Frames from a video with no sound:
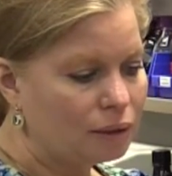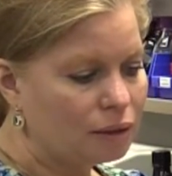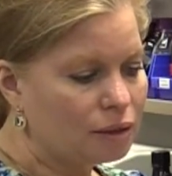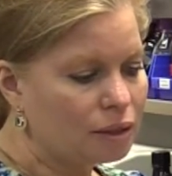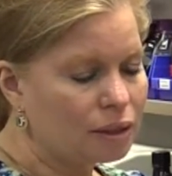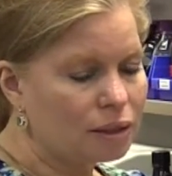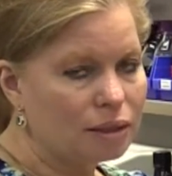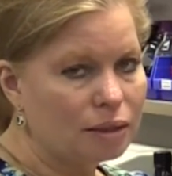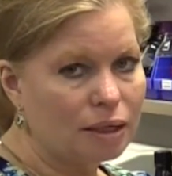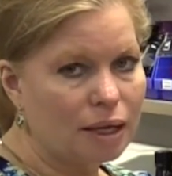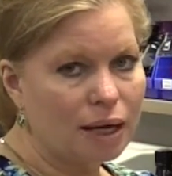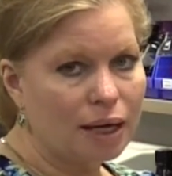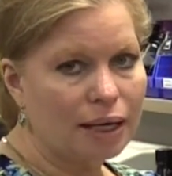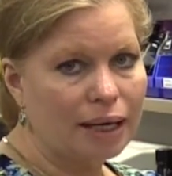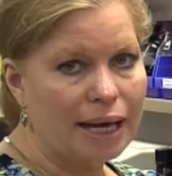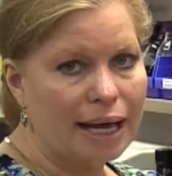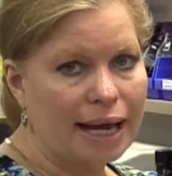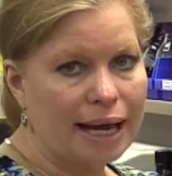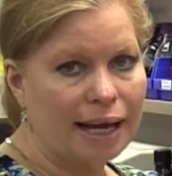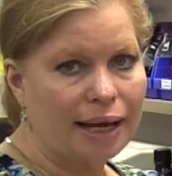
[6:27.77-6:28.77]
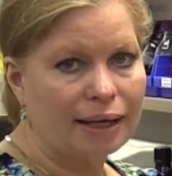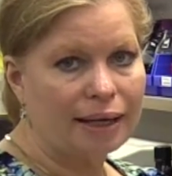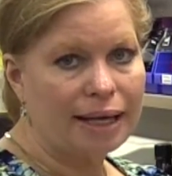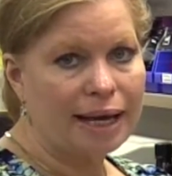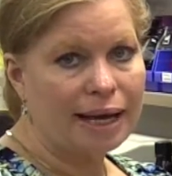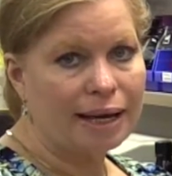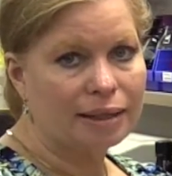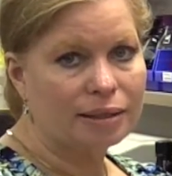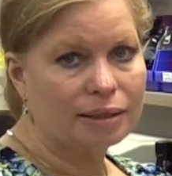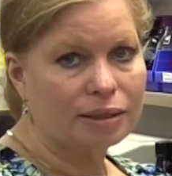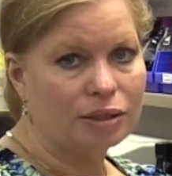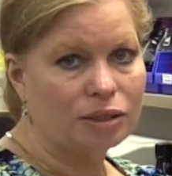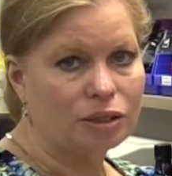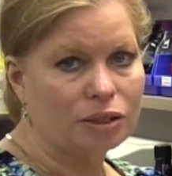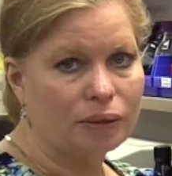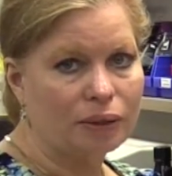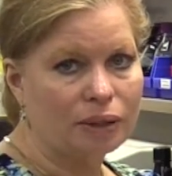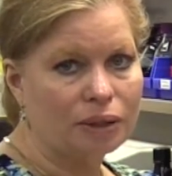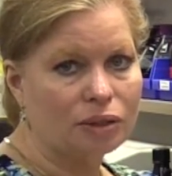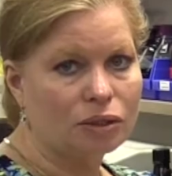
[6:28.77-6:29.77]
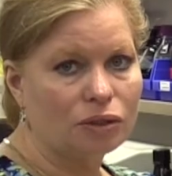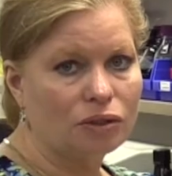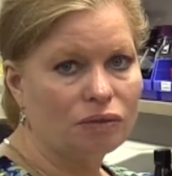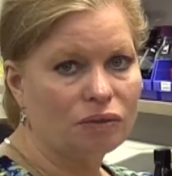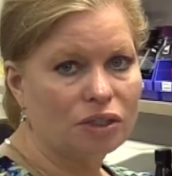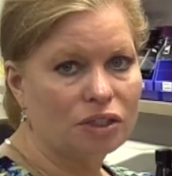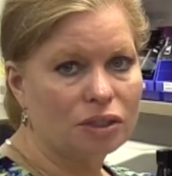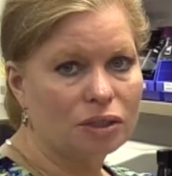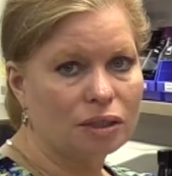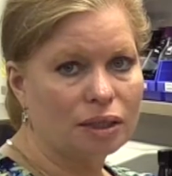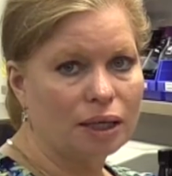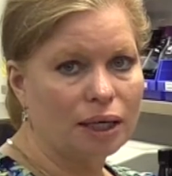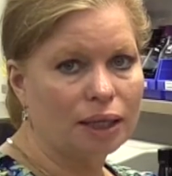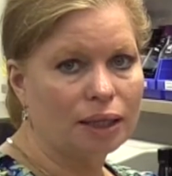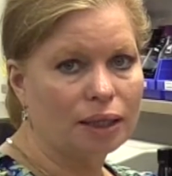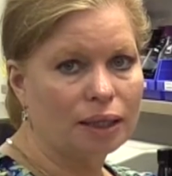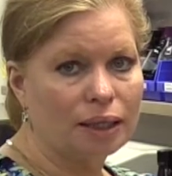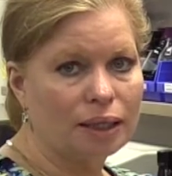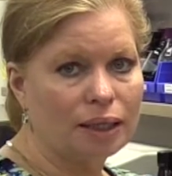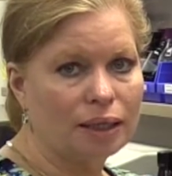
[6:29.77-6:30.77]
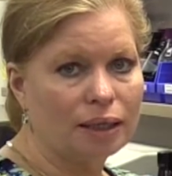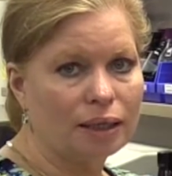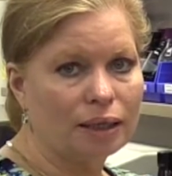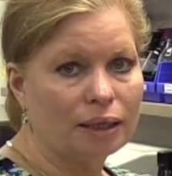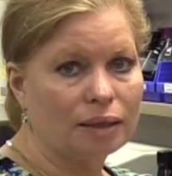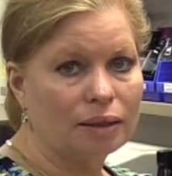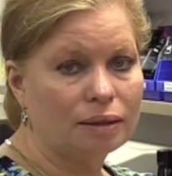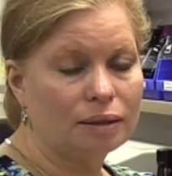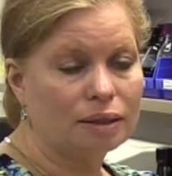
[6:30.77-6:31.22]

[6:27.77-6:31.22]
does not add acid to it, so you've just got the,